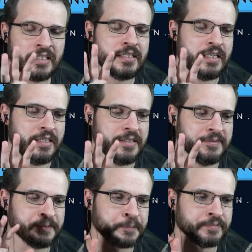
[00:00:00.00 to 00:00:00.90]
Um,
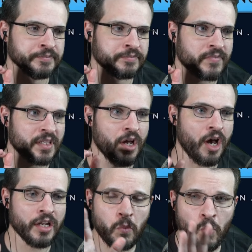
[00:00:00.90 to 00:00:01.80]
all
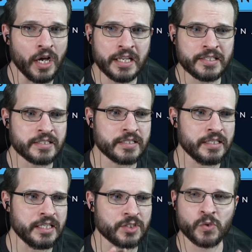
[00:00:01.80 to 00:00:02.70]
at once
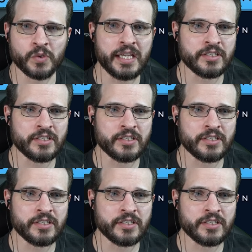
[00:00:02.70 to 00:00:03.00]
is great.